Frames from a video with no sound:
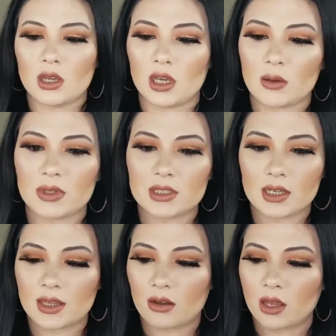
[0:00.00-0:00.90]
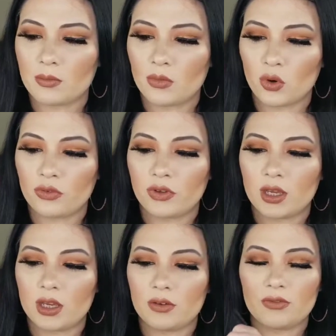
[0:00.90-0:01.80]
And I'm going to take that on a
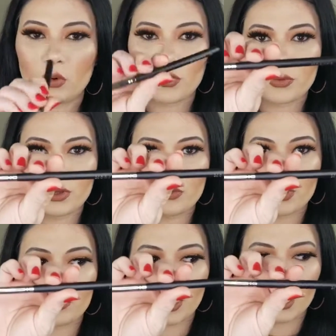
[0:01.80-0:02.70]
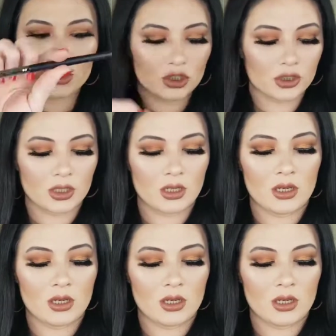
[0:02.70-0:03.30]
Morphe 433 brush.